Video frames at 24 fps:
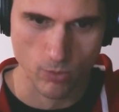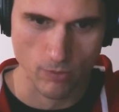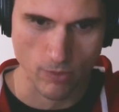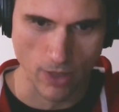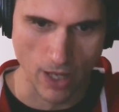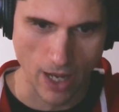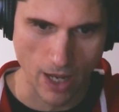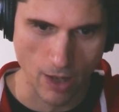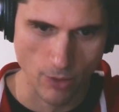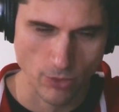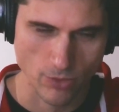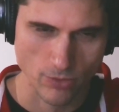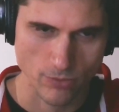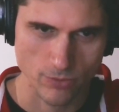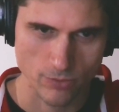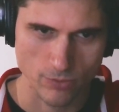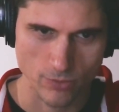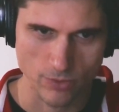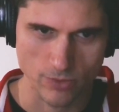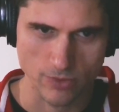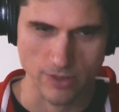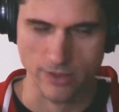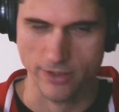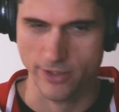How
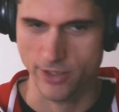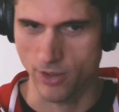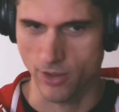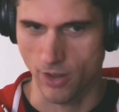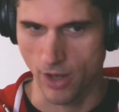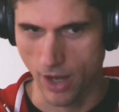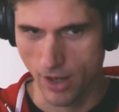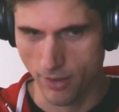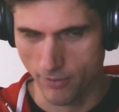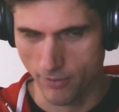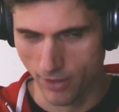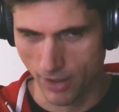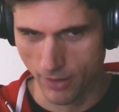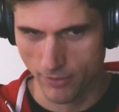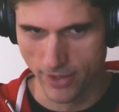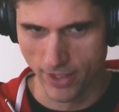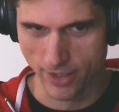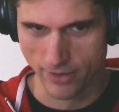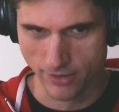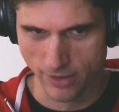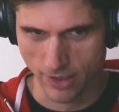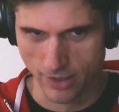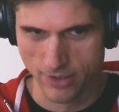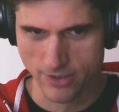
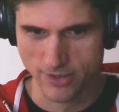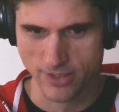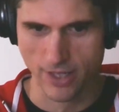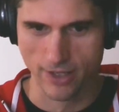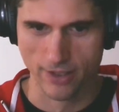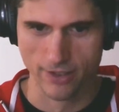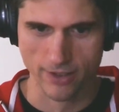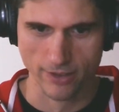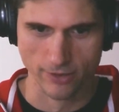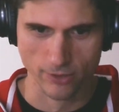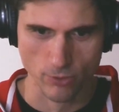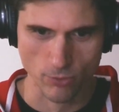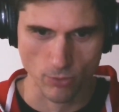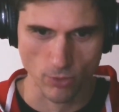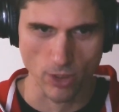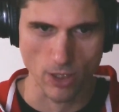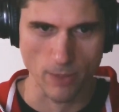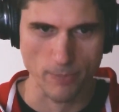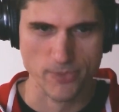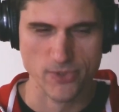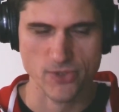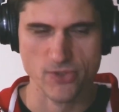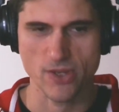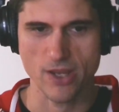does that connect to
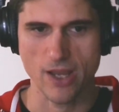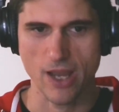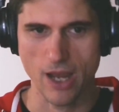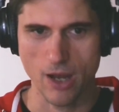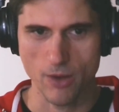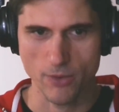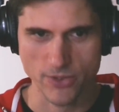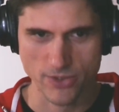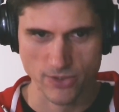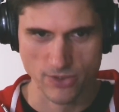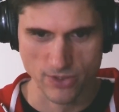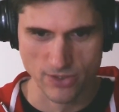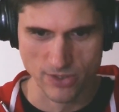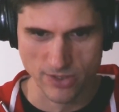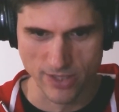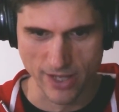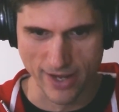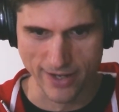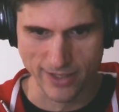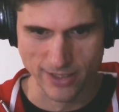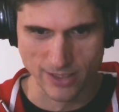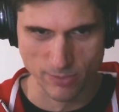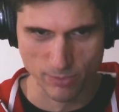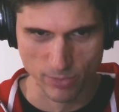rollups? How is the
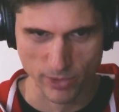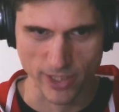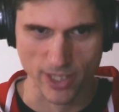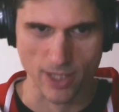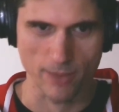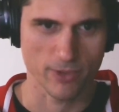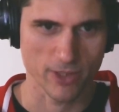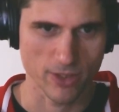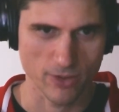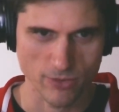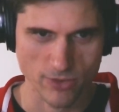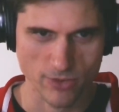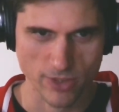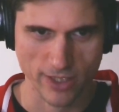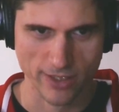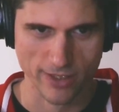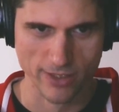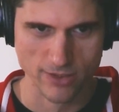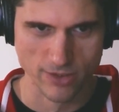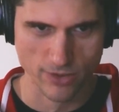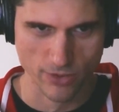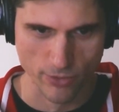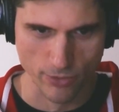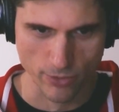stack split up? Can you take
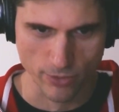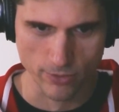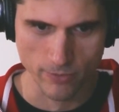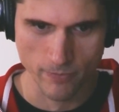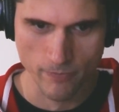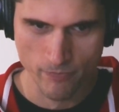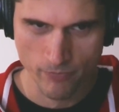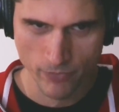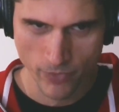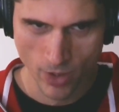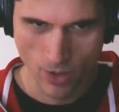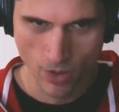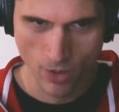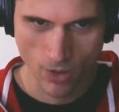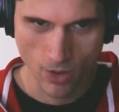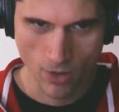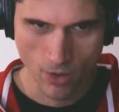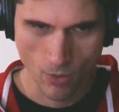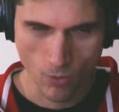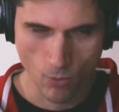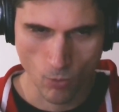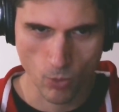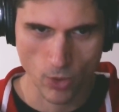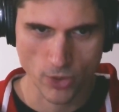us through
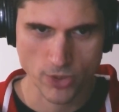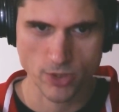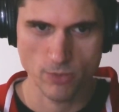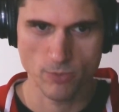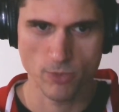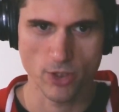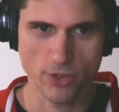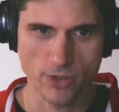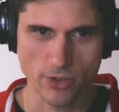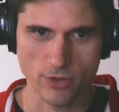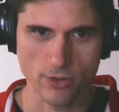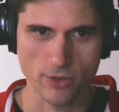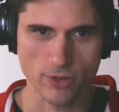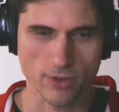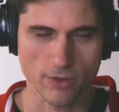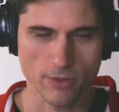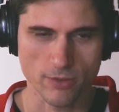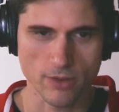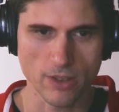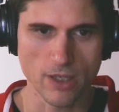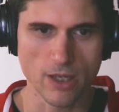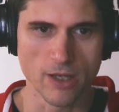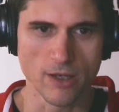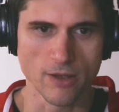what's a modular
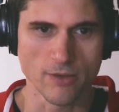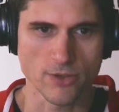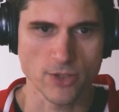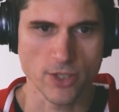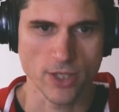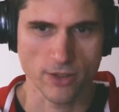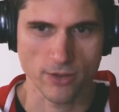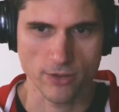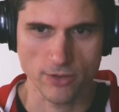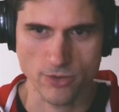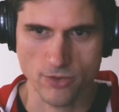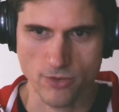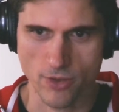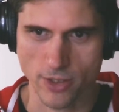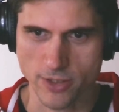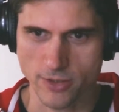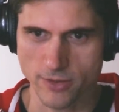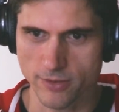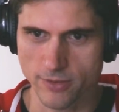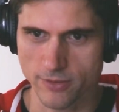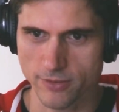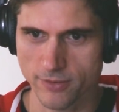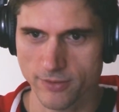chain construction?